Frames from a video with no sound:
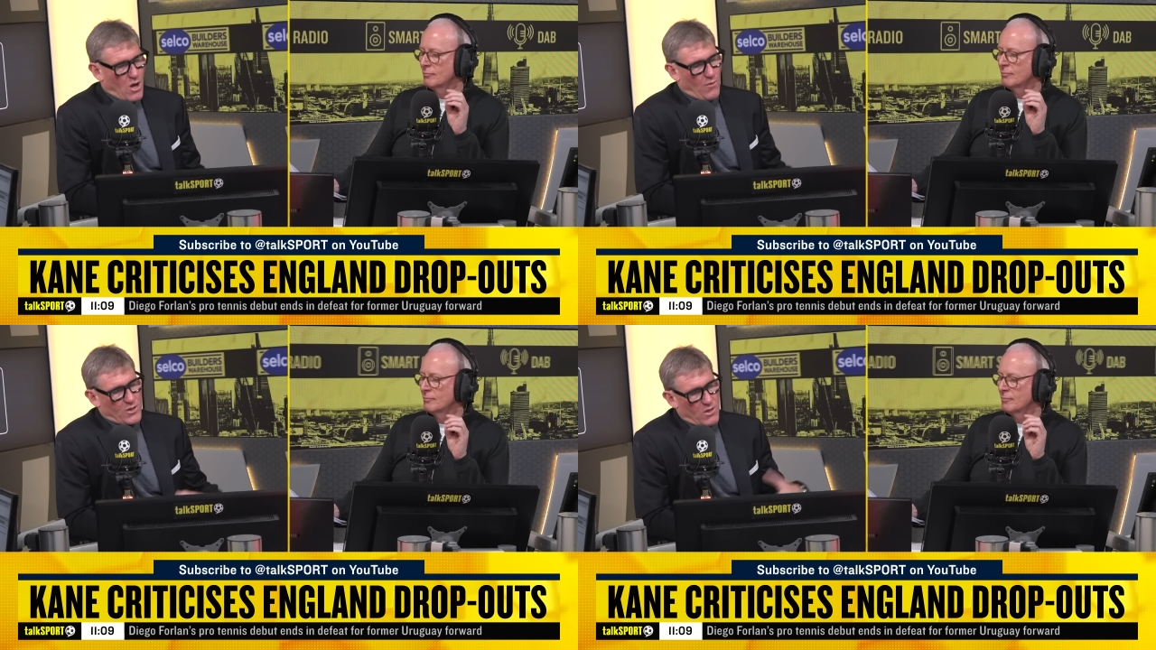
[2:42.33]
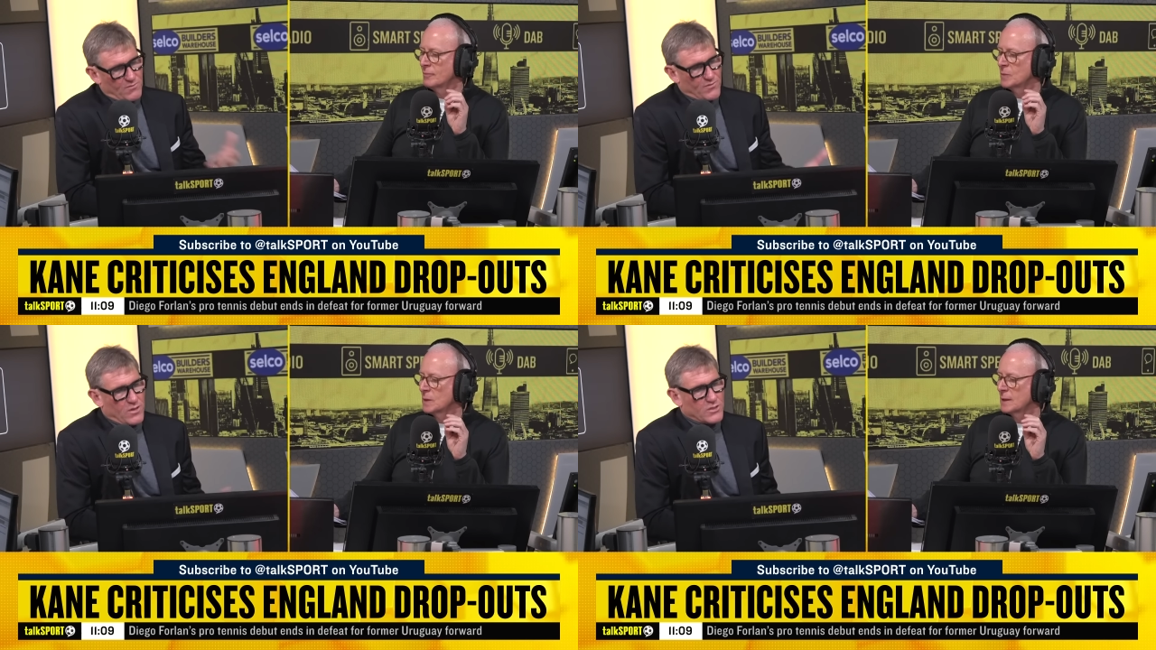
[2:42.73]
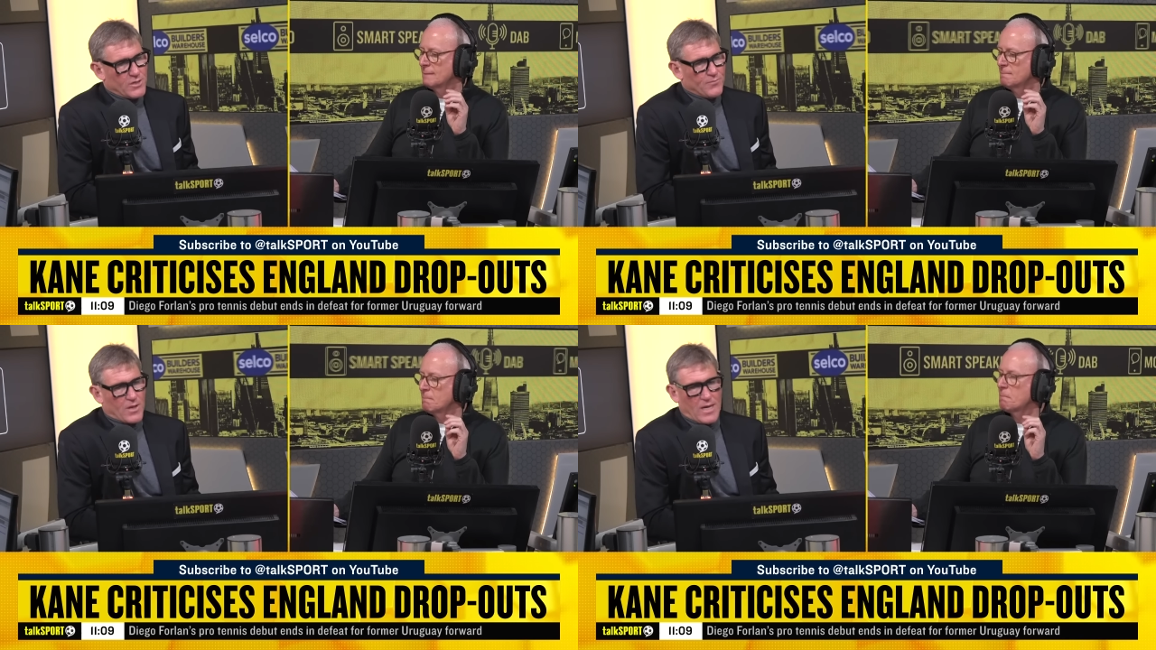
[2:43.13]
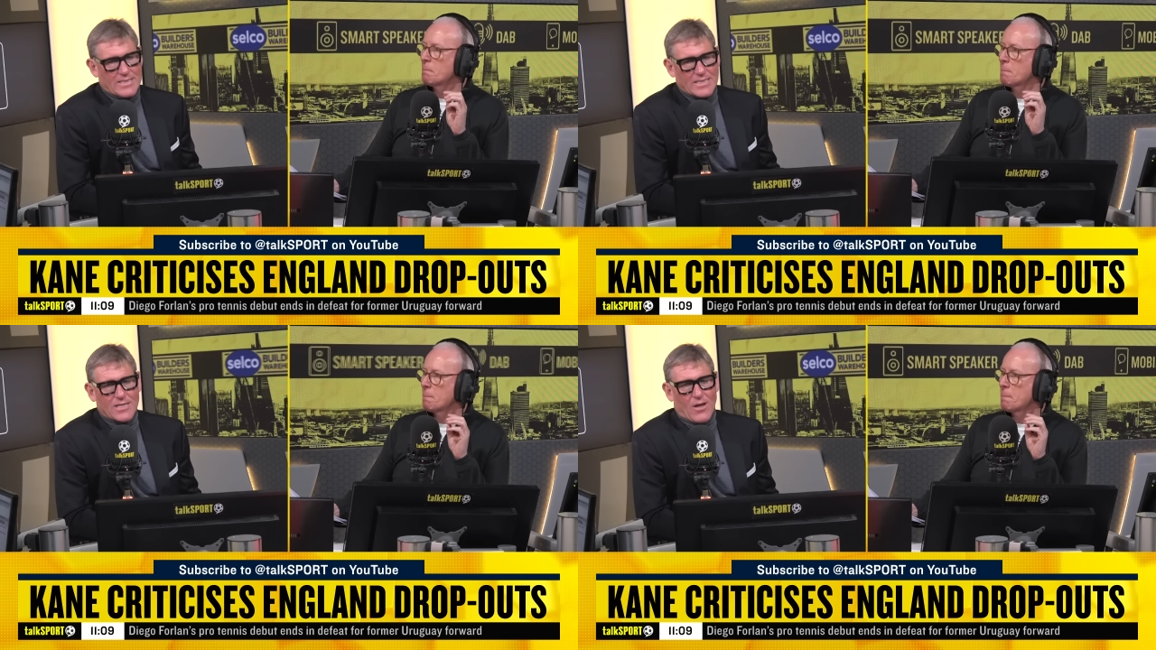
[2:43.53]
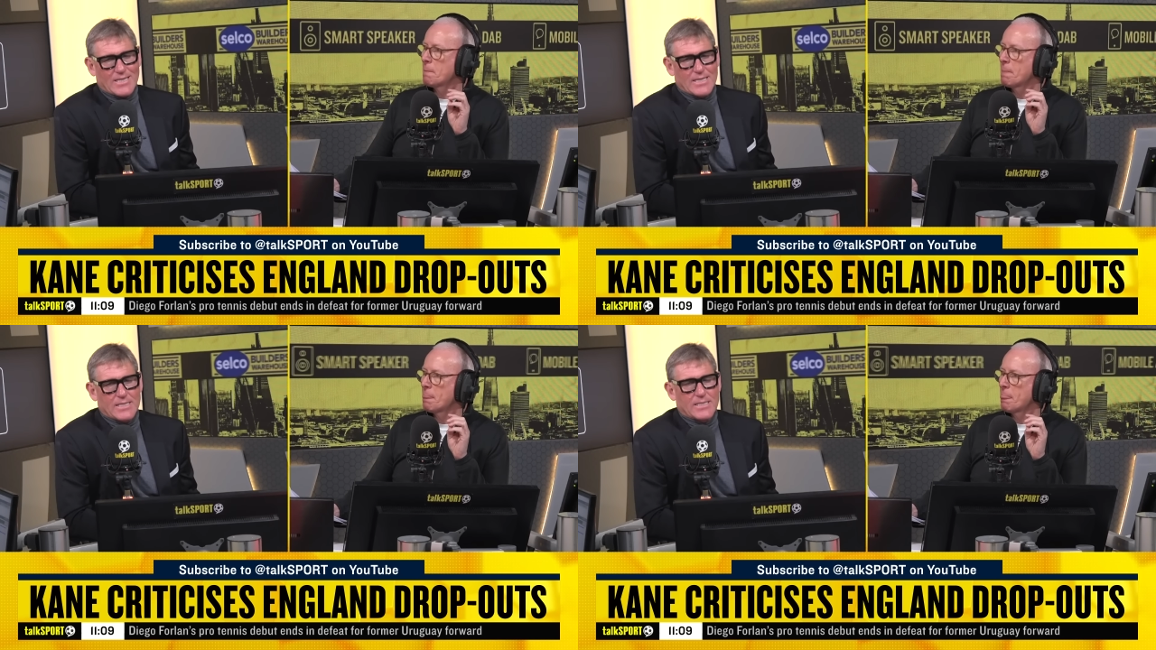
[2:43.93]
Speaker 1: On the converse, I
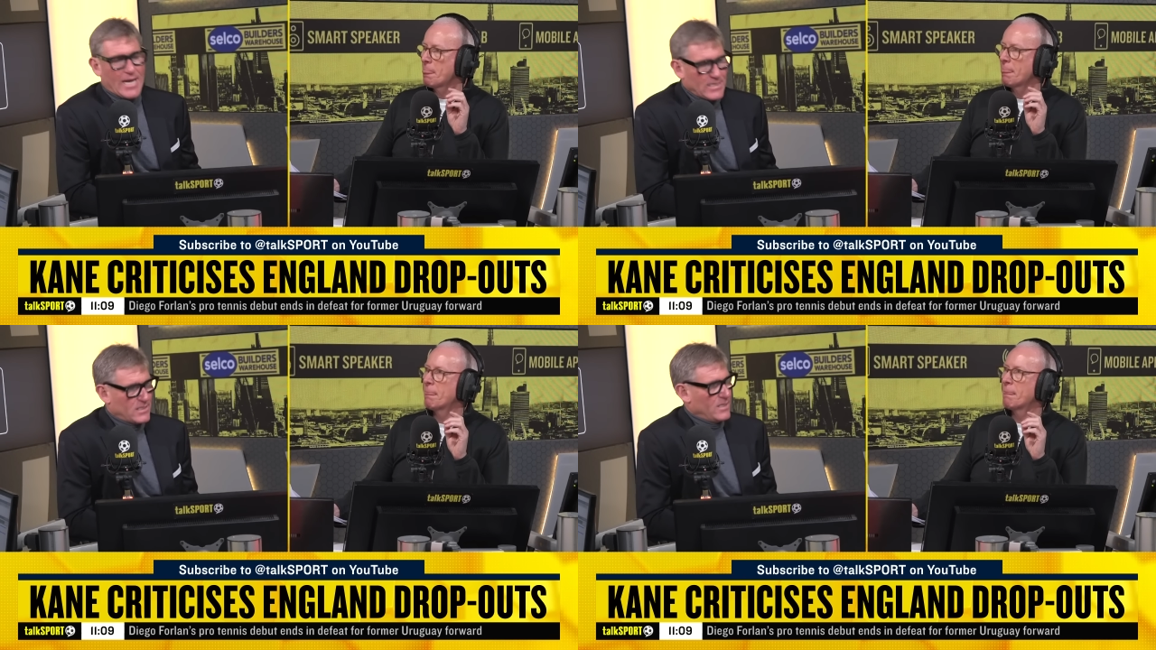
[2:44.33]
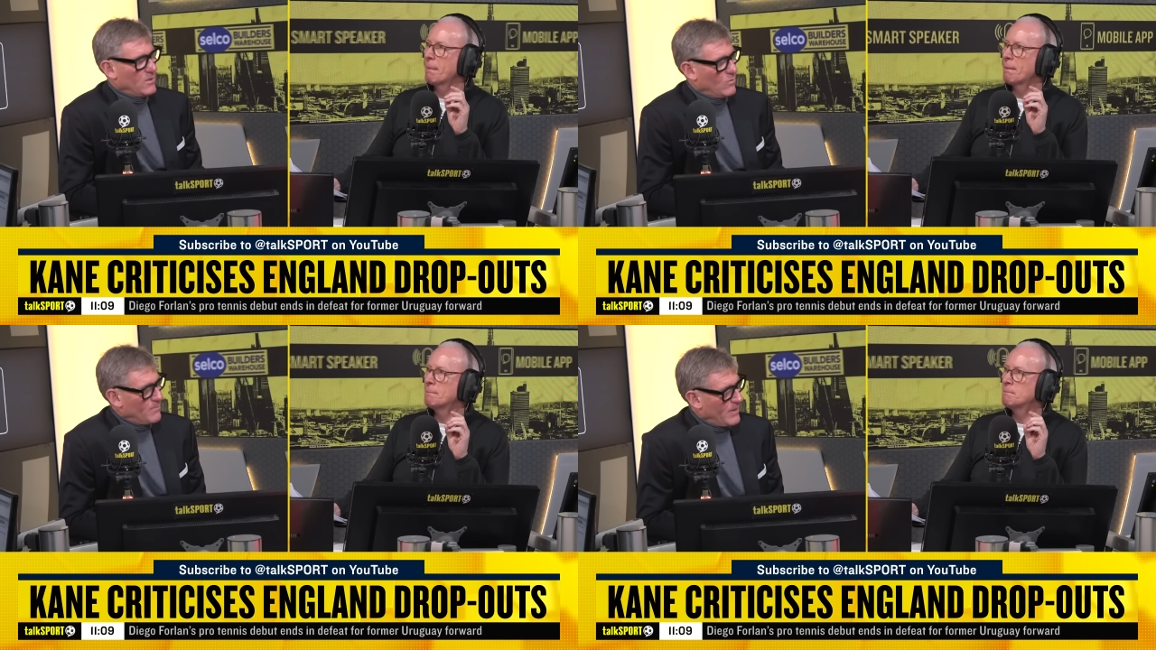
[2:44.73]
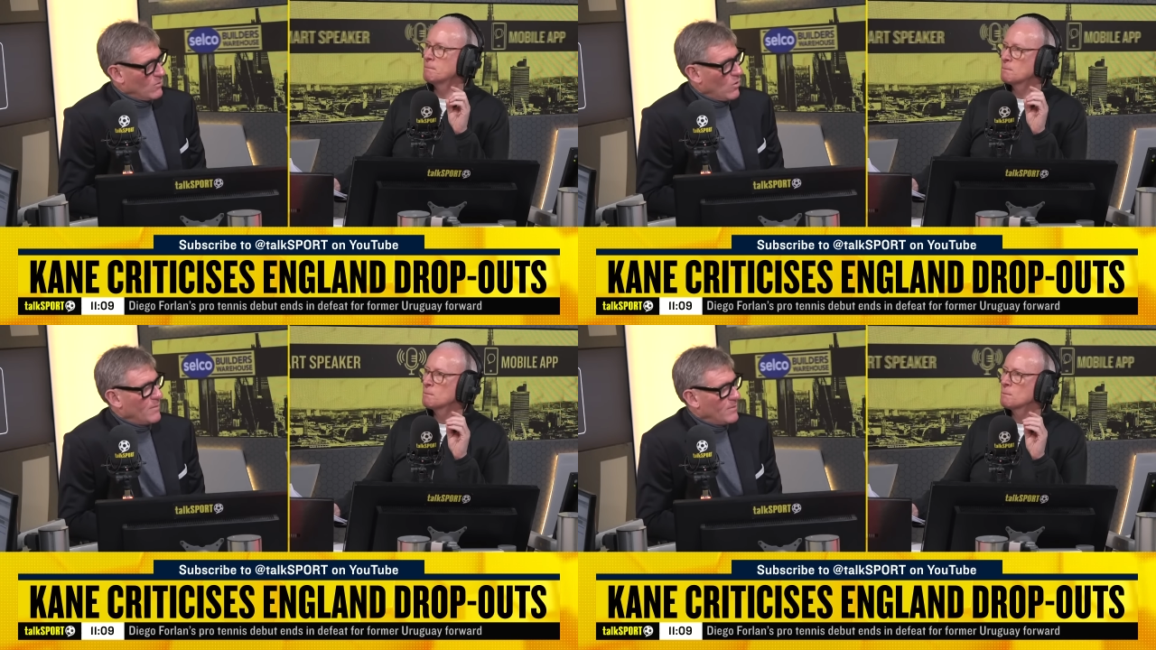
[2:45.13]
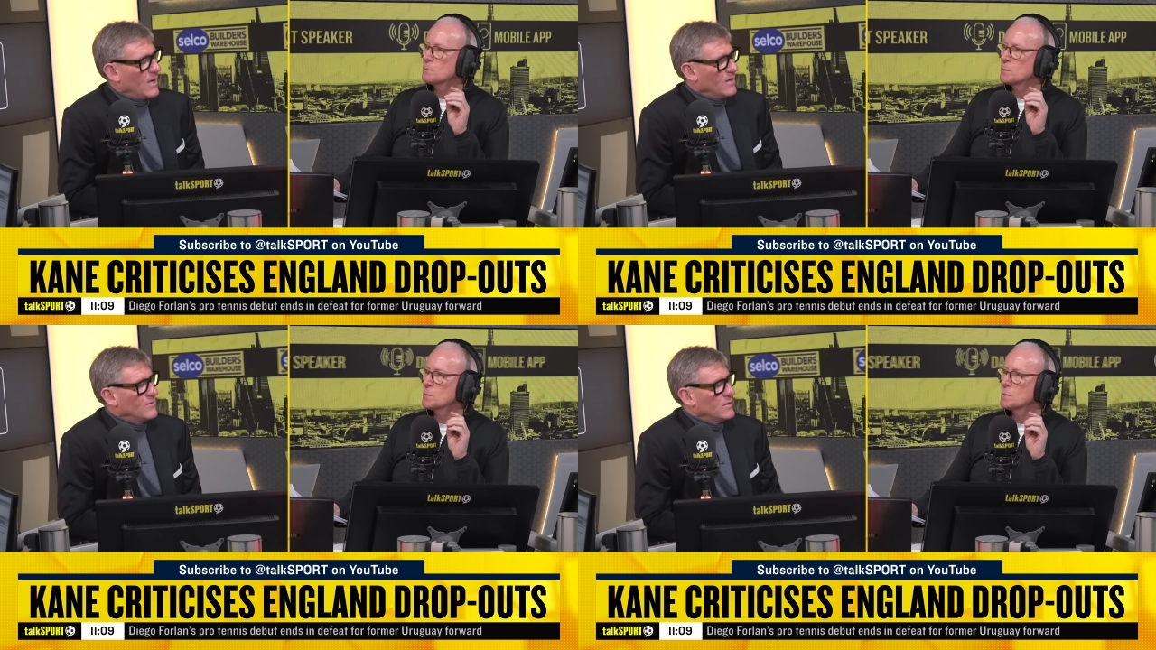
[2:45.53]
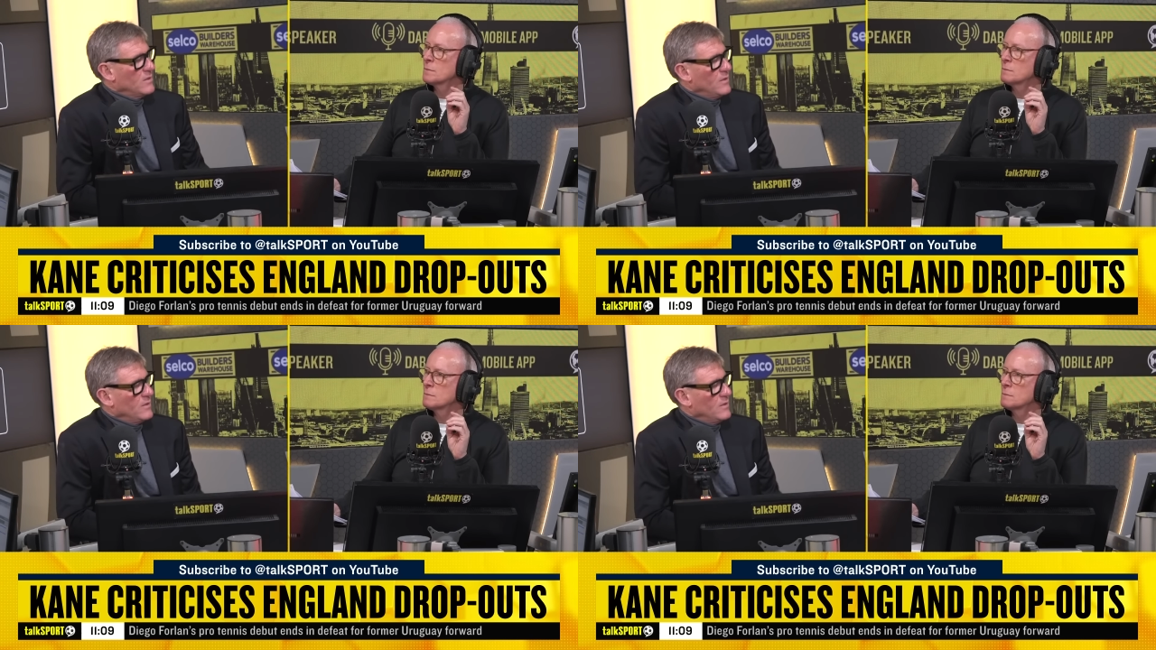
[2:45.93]
disliked intensely the way Ben White behaved